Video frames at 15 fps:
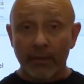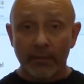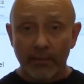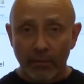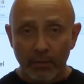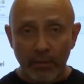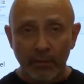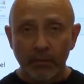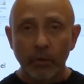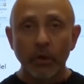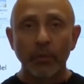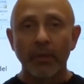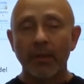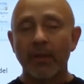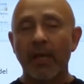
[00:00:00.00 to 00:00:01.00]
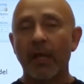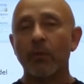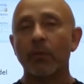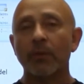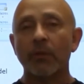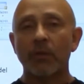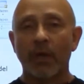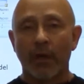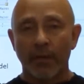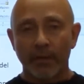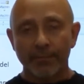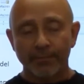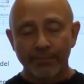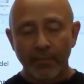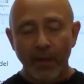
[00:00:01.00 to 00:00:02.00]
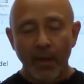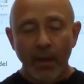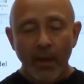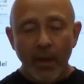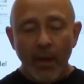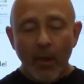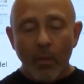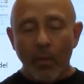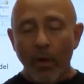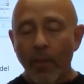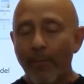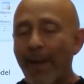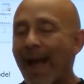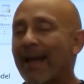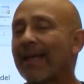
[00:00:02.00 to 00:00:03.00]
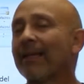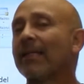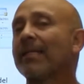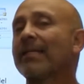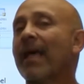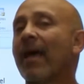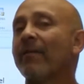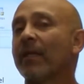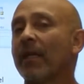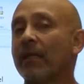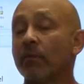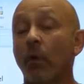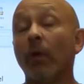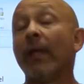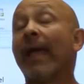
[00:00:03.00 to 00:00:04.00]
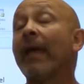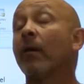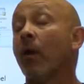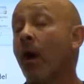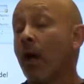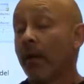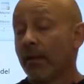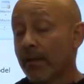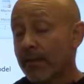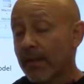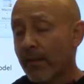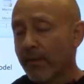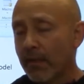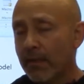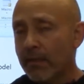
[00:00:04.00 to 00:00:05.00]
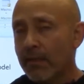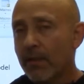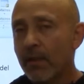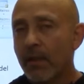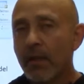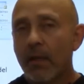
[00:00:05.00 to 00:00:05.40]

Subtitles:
They were able to communicate with each other. Well, back in the 70s, well, later on in the 70s,